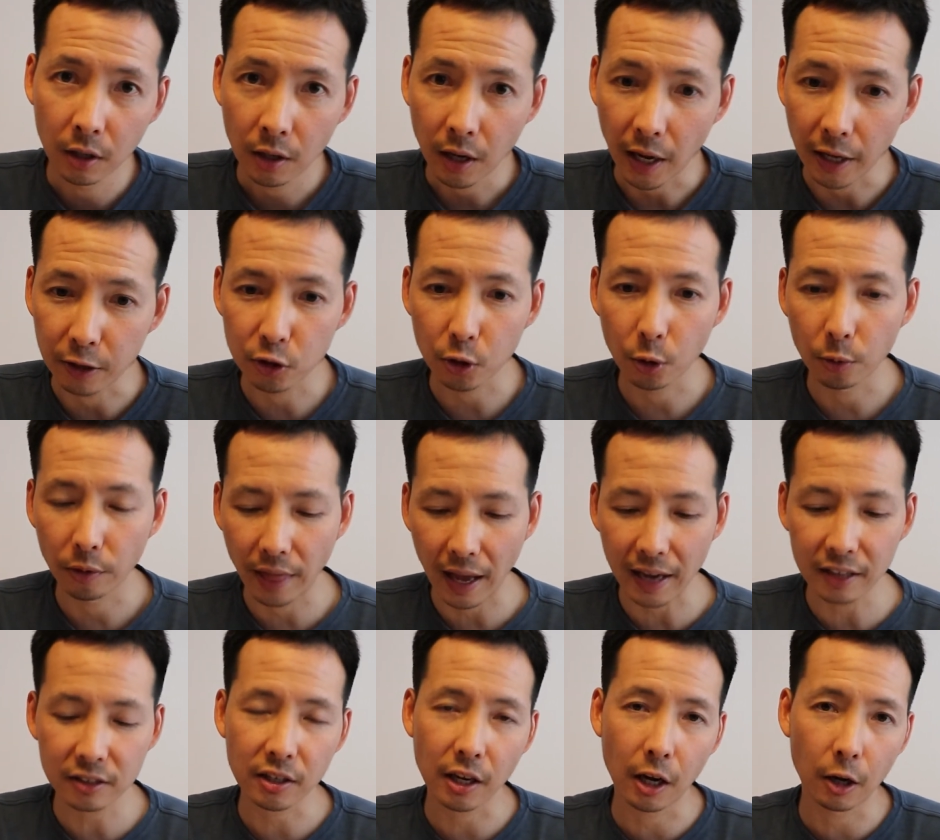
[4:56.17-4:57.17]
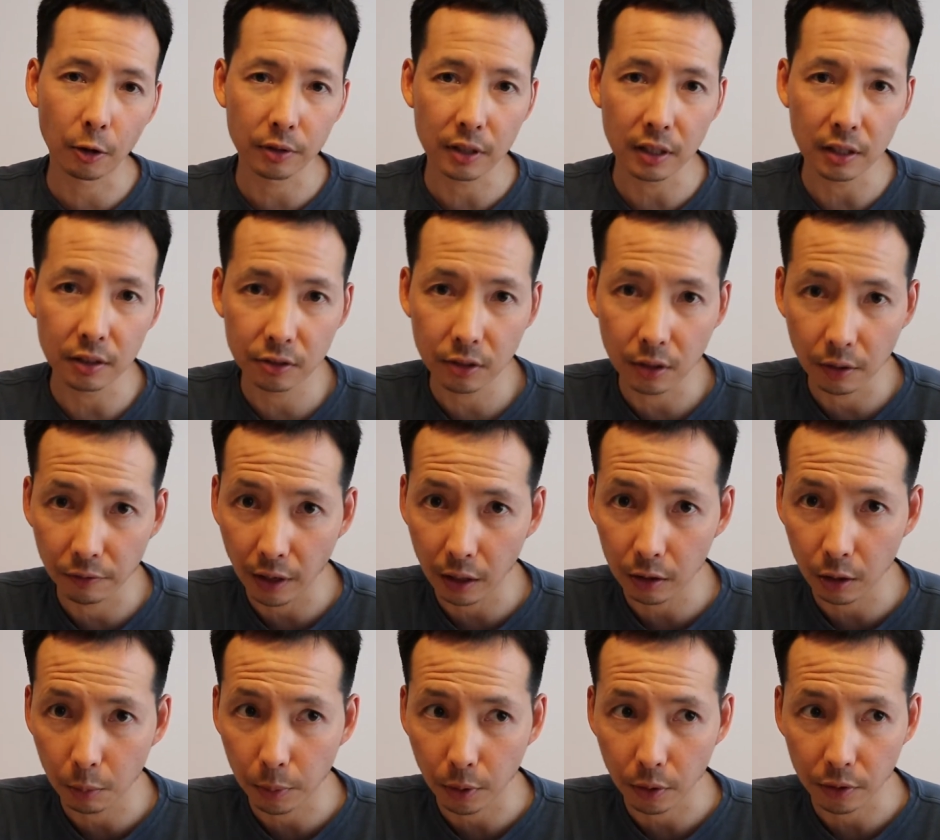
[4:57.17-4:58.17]
And so that's how these
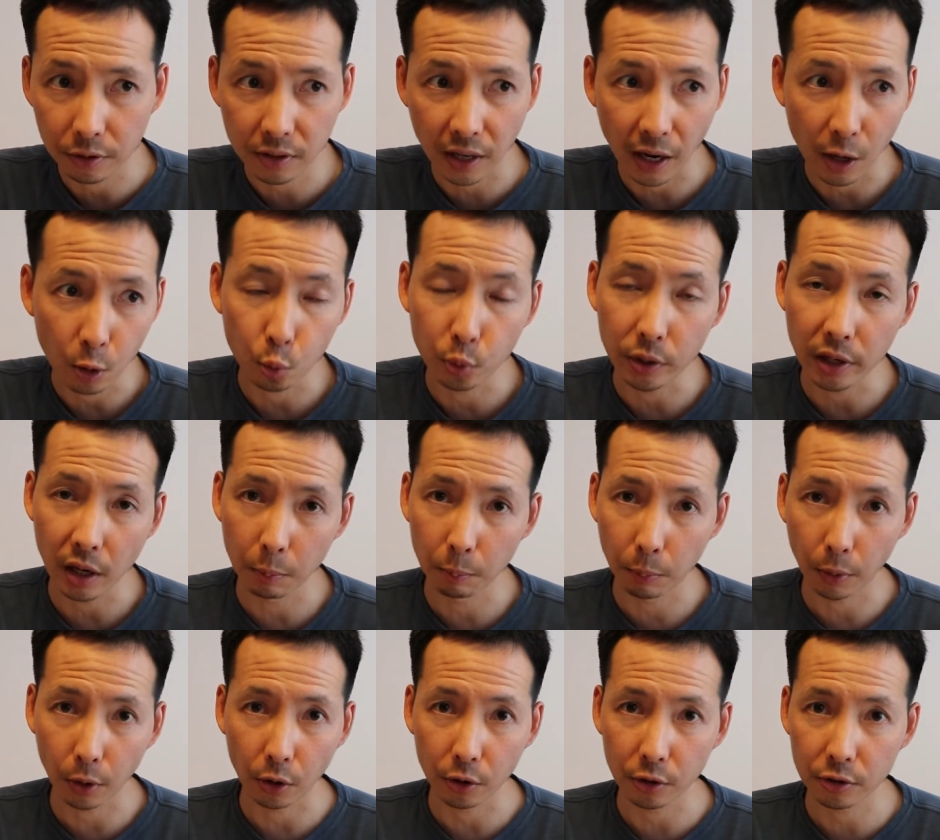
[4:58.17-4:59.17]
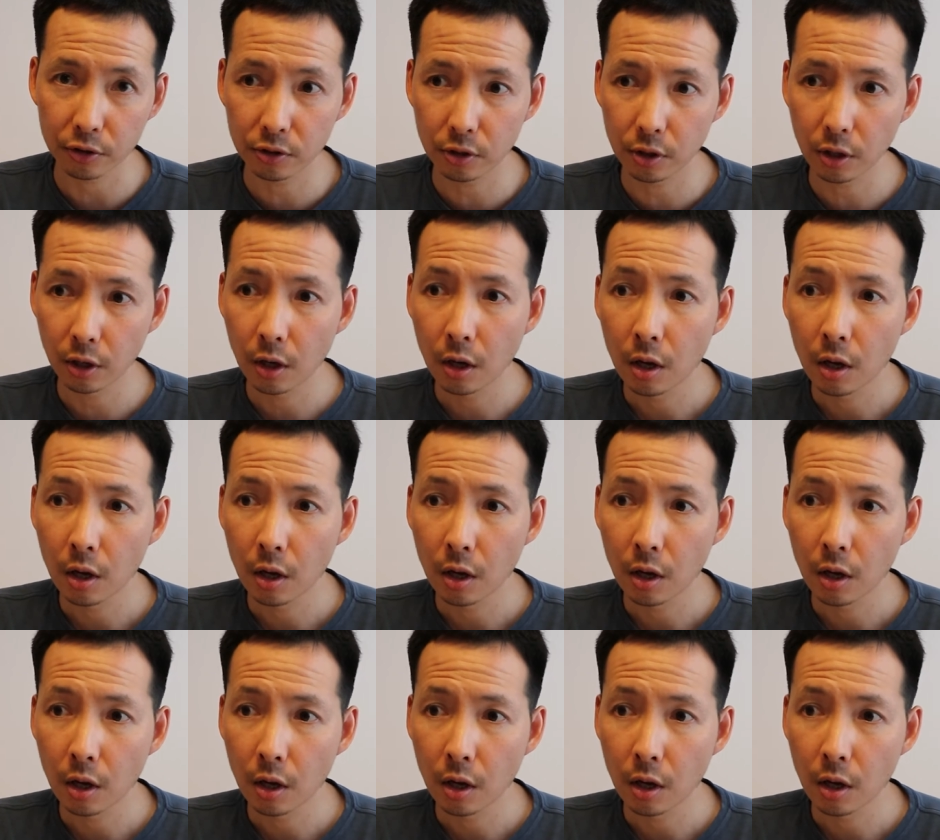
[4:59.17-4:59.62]
developers get reimbursed